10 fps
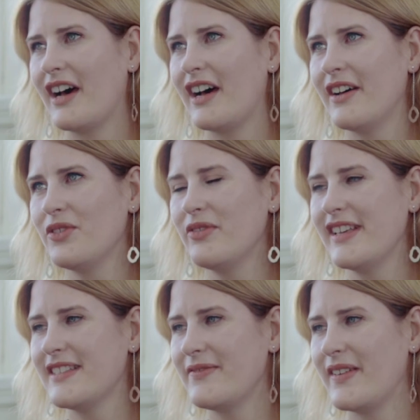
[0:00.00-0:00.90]
I've
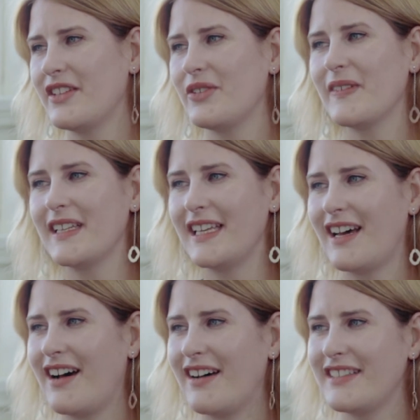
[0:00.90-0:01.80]
always found it really
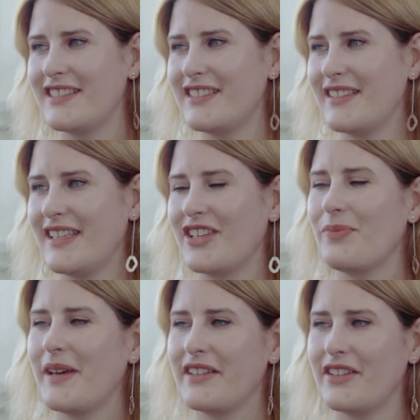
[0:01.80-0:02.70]
hard to think
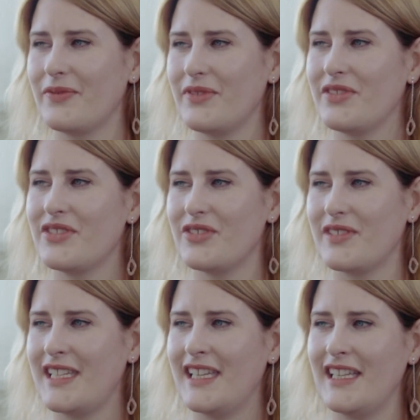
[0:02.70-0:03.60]
about the future
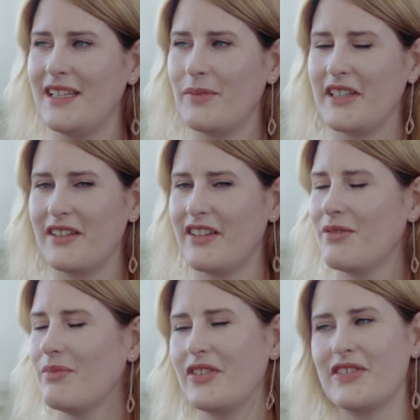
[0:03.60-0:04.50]
in any but the
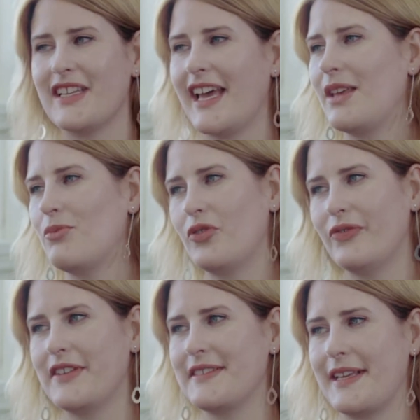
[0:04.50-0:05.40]
most
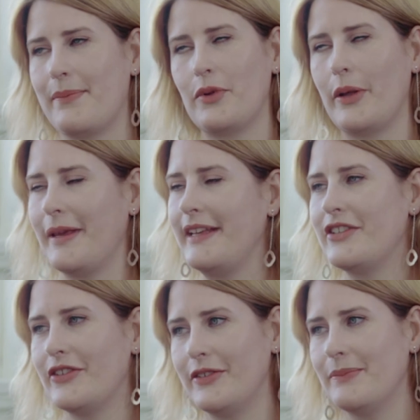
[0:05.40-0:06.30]
amorphous and blobby
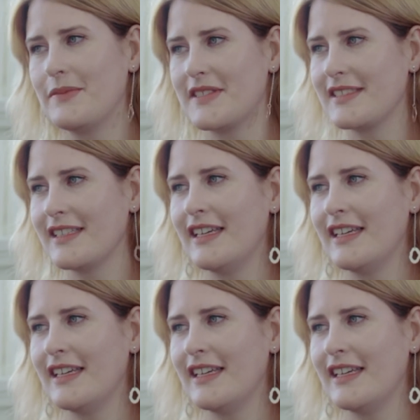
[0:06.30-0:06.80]
terms.